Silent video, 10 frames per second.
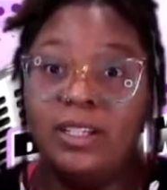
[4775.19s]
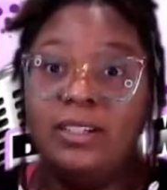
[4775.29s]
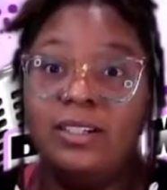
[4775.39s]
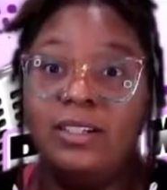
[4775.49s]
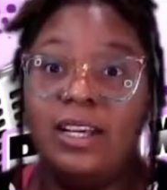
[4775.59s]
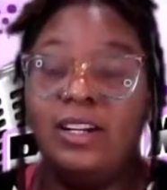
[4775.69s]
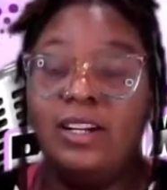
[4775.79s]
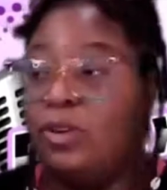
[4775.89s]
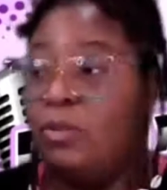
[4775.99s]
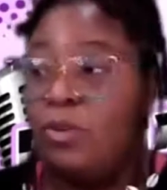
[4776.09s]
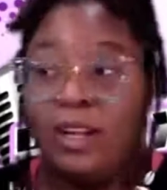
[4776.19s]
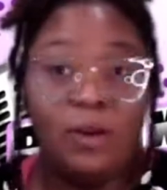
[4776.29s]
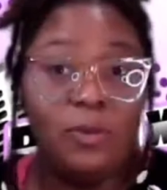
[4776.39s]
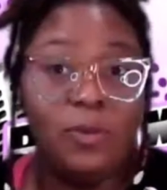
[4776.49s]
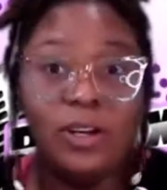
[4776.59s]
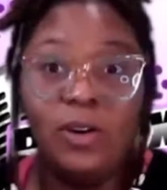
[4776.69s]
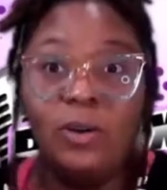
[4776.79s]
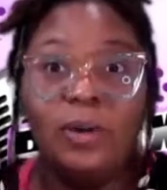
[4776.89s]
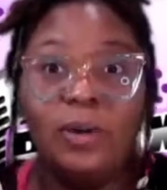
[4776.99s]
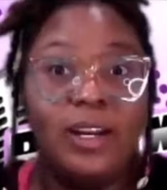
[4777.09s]
And there's, more that I'm working on,
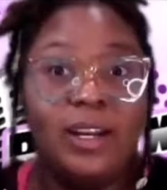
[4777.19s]
but